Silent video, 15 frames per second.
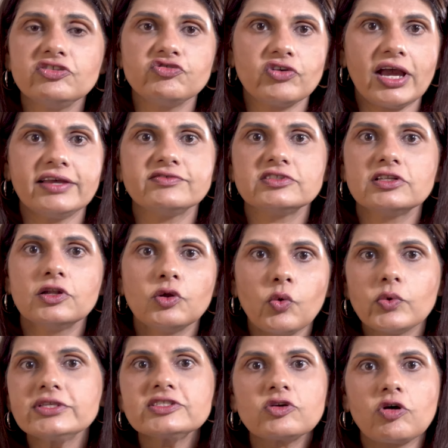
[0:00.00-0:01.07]
drives the
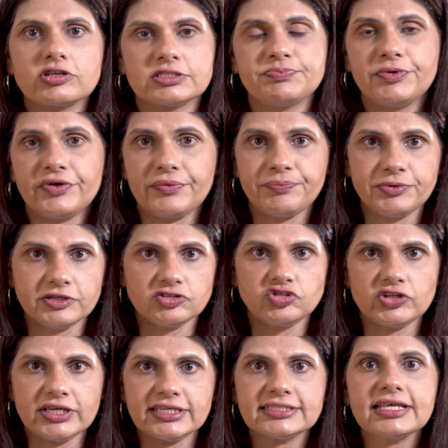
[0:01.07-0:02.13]
lowest cost per
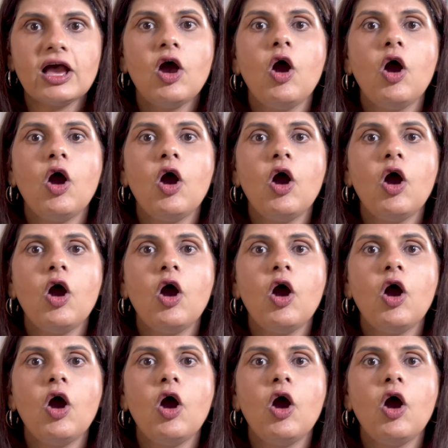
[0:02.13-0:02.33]
purchase